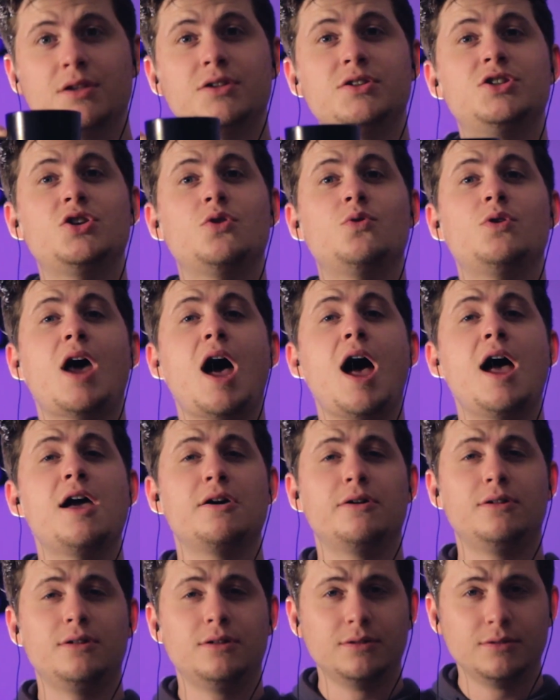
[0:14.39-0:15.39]
So
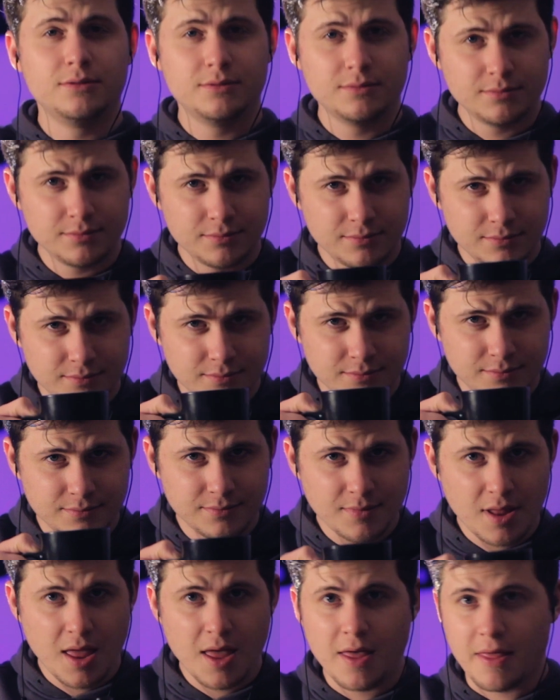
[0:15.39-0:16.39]
Niall,
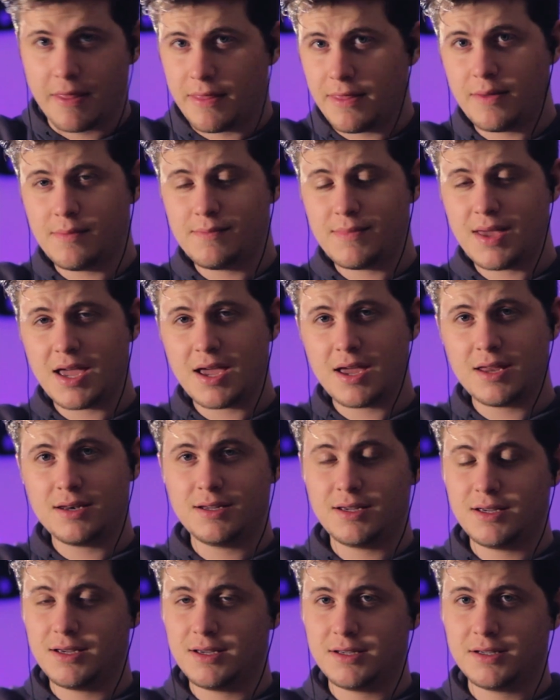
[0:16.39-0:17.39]
the
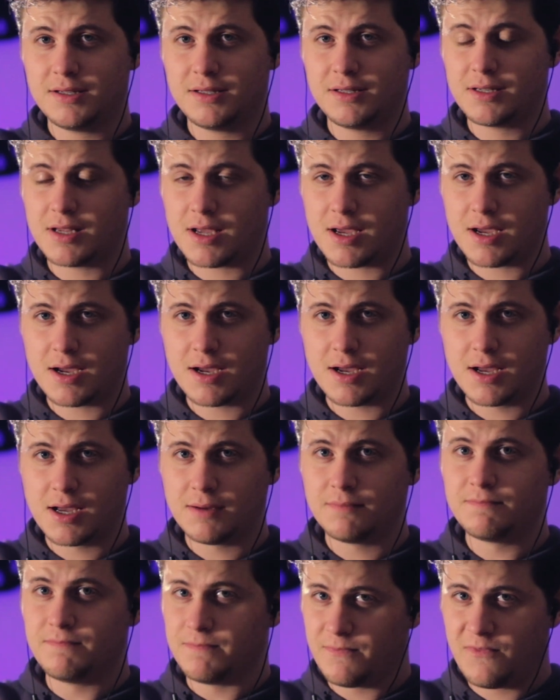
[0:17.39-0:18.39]
man is
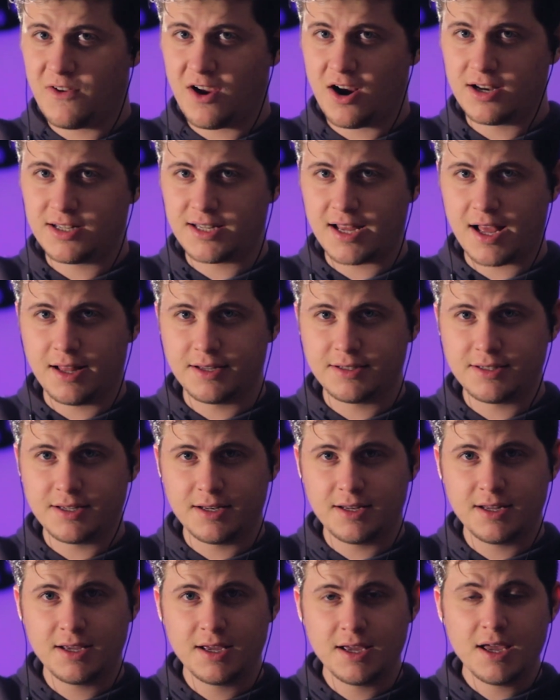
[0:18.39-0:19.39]
very
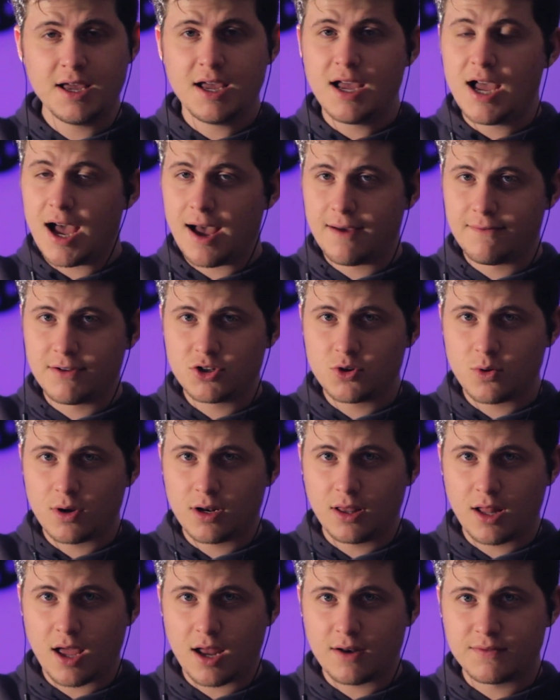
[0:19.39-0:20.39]
talented. I've
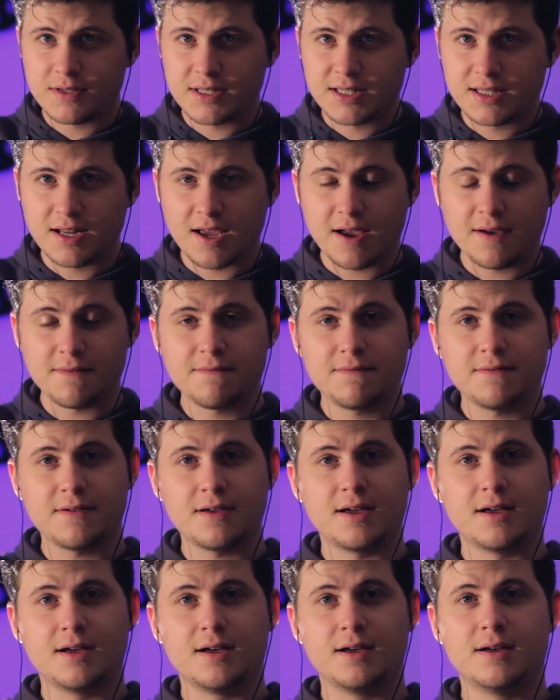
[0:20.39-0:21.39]
enjoyed a lot of his stuff.
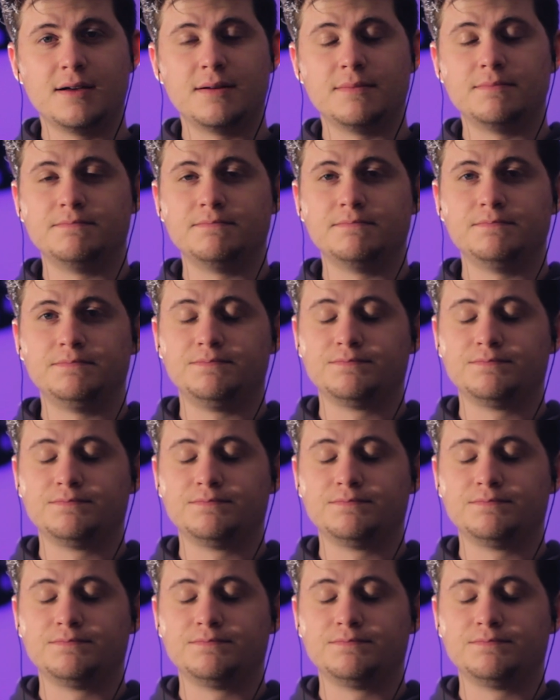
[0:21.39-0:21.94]
I